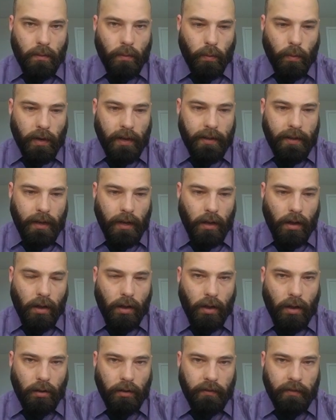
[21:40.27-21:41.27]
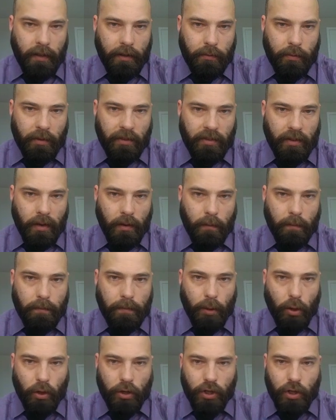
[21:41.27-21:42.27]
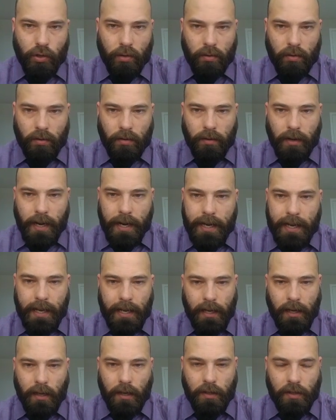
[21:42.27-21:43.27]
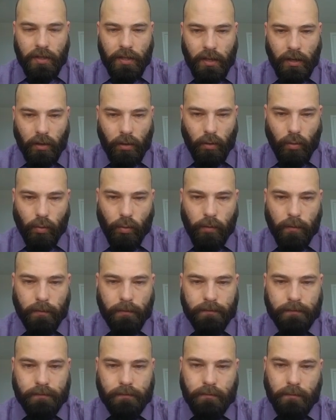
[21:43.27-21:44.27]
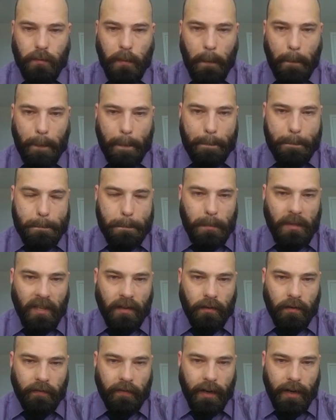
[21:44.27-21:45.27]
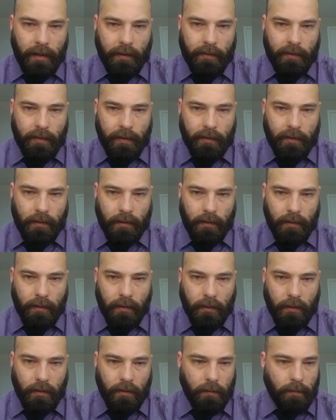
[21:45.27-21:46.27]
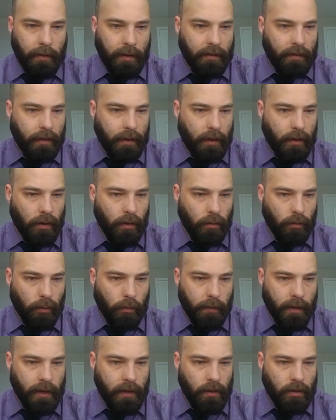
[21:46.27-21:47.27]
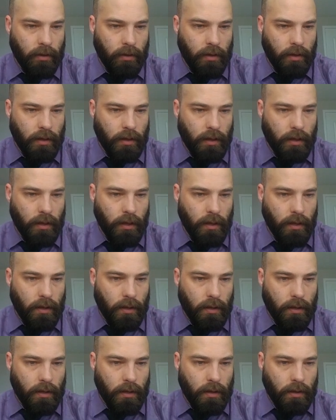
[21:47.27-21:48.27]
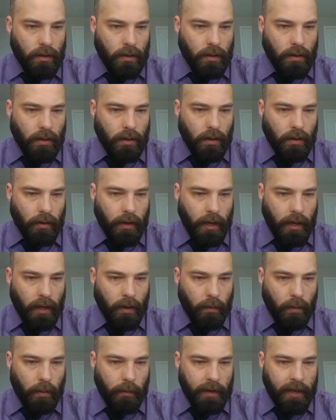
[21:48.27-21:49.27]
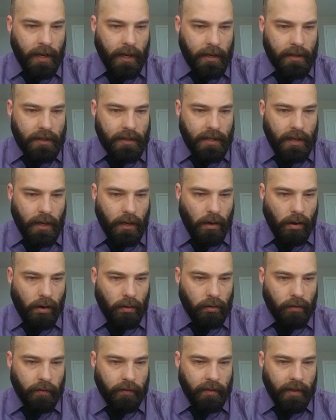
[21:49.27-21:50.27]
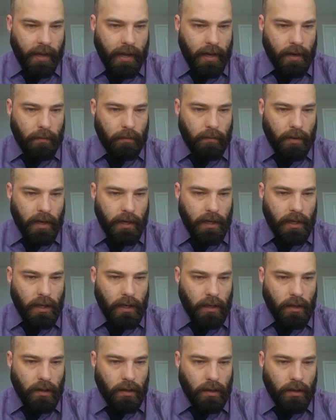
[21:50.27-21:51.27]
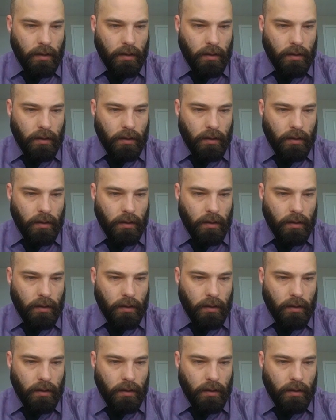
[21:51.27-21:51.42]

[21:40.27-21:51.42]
We're going to take all of this. We're just going to push right into Venice. This is Basileia Romanion. Okay, well, we can't take all of that money.